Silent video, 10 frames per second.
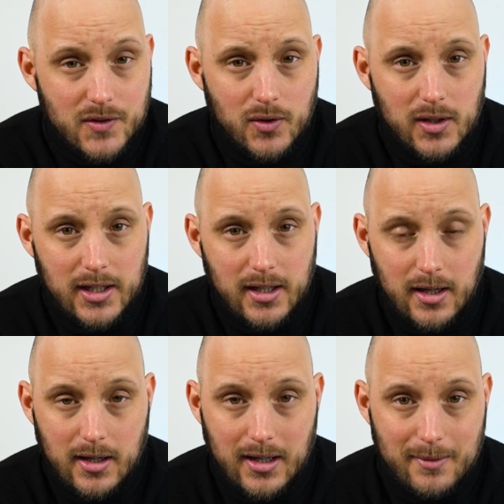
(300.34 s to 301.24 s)
to clean
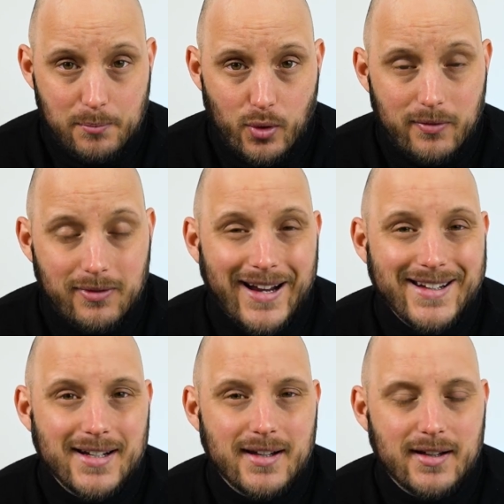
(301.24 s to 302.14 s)

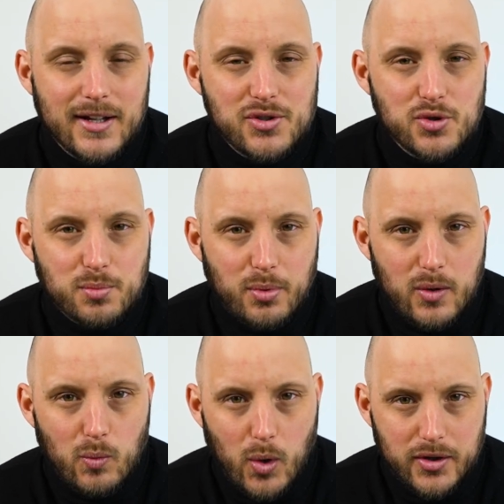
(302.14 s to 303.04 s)
provided that you spray
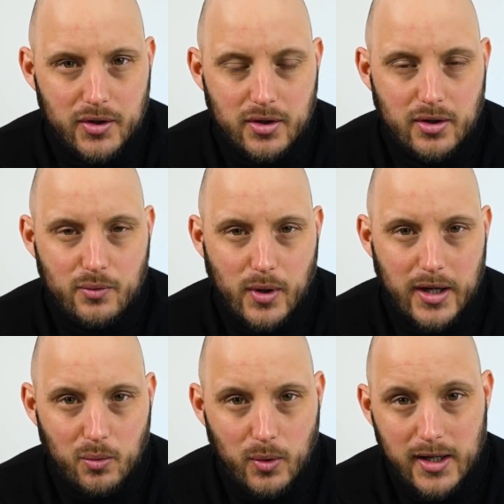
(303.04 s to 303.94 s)
water
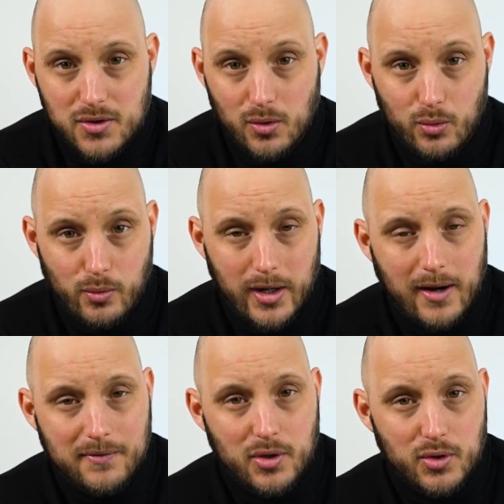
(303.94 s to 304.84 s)
right away. So right
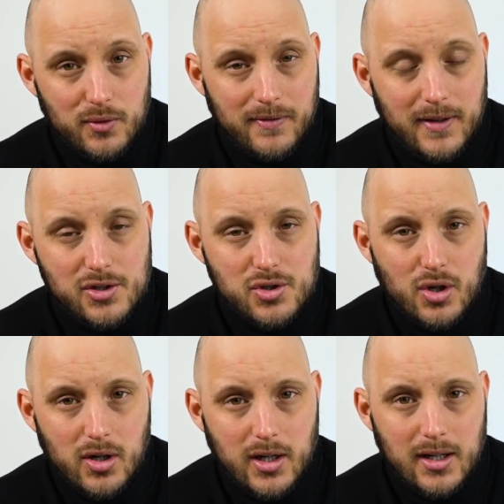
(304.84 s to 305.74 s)
after you finished
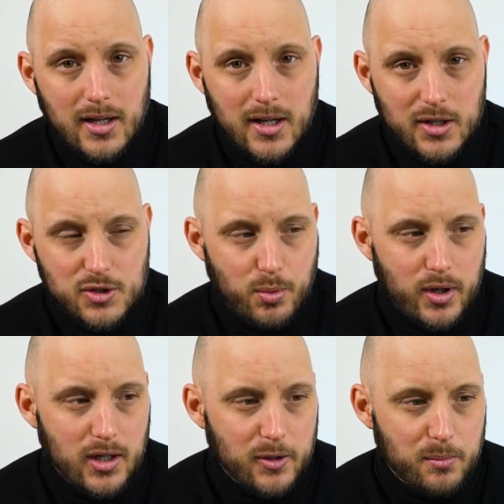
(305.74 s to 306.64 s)
cooking, spray
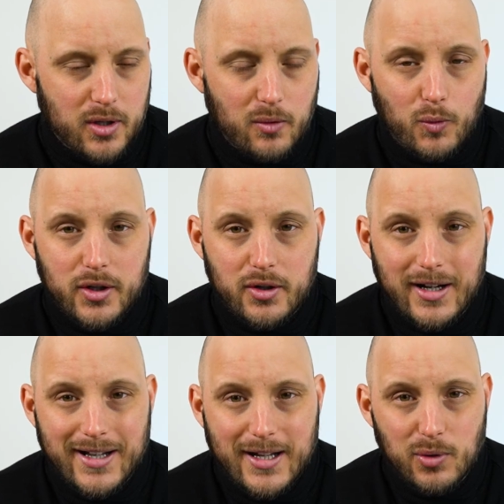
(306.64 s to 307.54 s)
a little bit of water
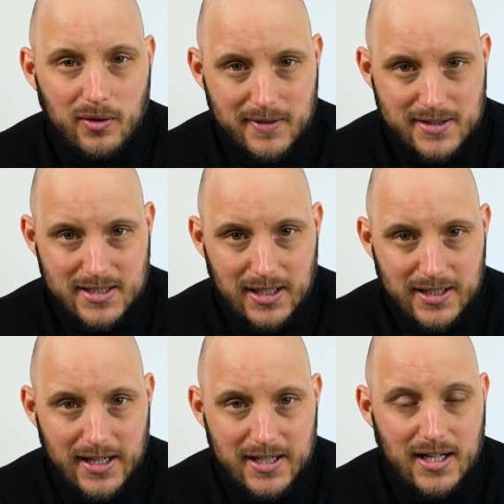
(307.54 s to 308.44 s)
and that will
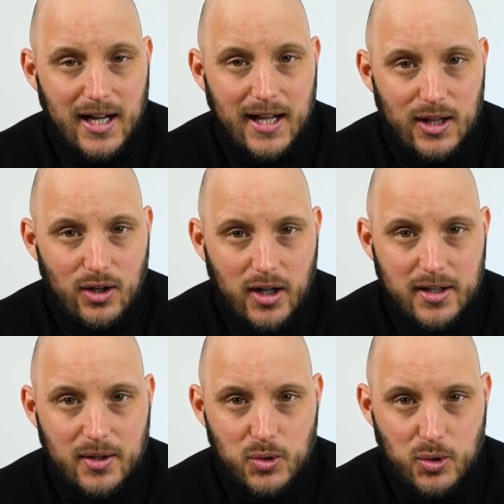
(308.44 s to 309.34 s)
facilitate a
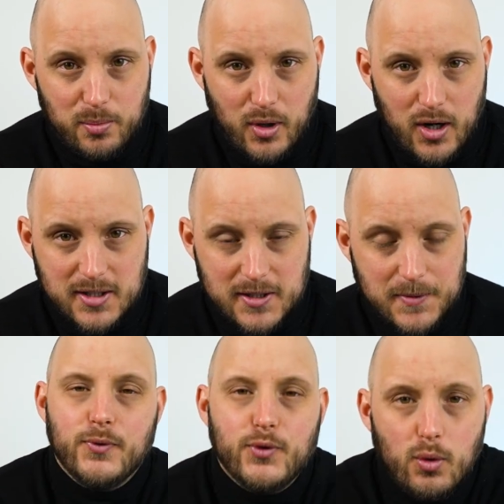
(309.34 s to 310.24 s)
lot your process.
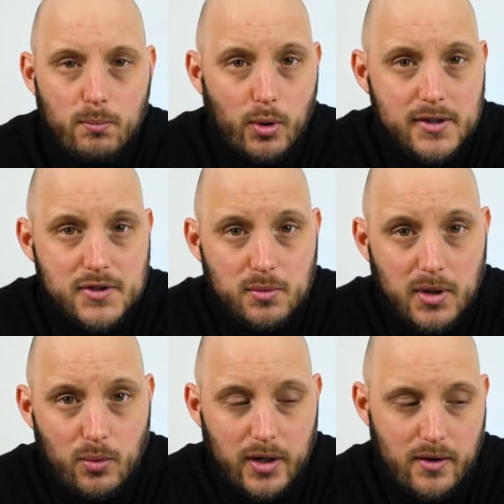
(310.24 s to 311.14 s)
2 points to be
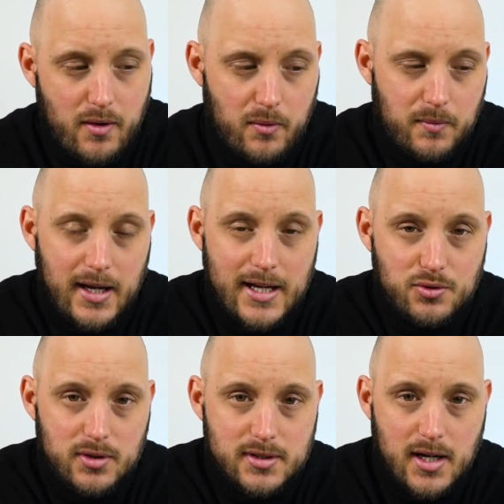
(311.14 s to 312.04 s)
aware though. As
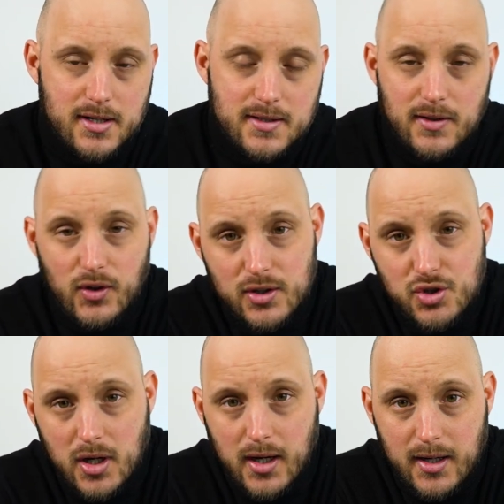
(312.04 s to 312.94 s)
we discussed, the
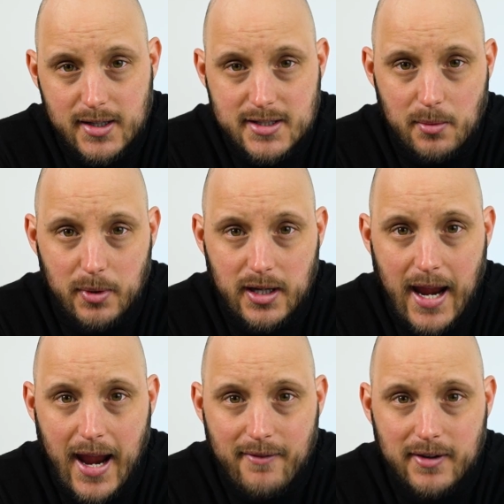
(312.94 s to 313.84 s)
jug is a bit
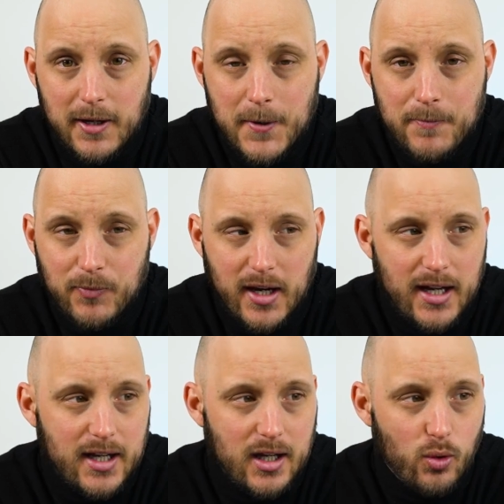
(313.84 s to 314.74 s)
heavy
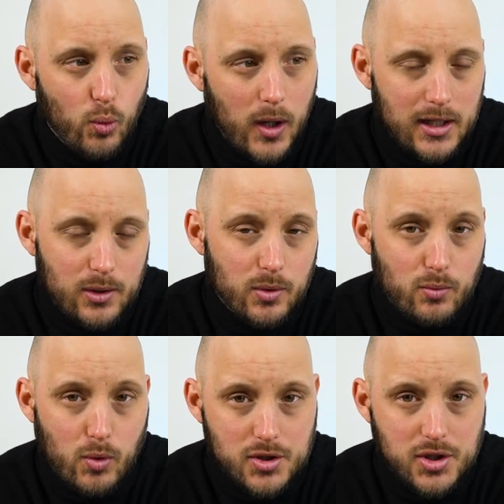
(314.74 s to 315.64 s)
and while you are
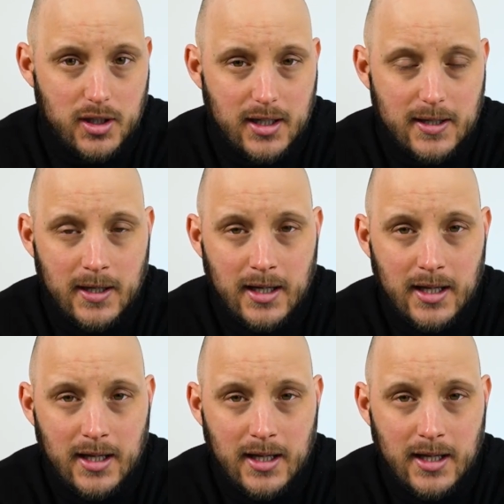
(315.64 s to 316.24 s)
washing it,